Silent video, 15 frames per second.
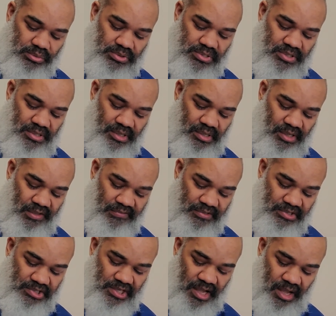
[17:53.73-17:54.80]
the living
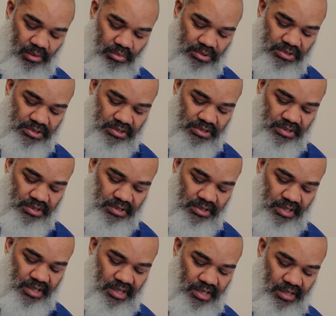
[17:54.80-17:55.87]
child was unto the
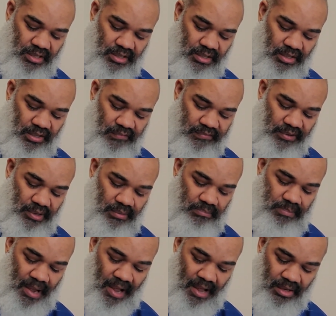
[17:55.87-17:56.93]
king. For her
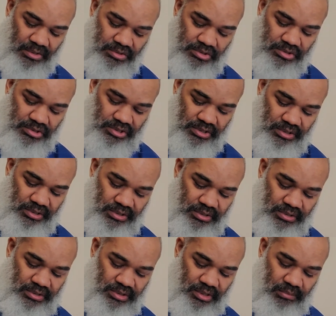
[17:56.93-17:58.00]
bowels
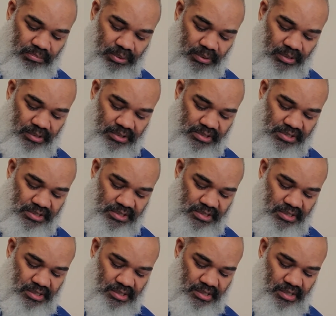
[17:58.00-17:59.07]
yearned upon her
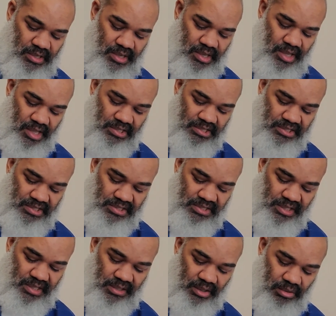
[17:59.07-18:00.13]
son. And she
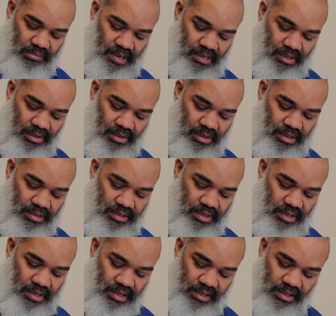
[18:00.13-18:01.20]
said, "Oh my Lord,
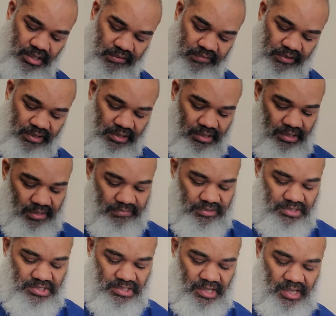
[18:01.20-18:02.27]
give her the
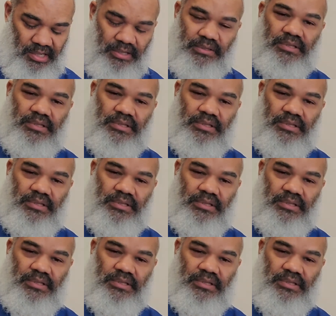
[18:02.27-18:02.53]
living child."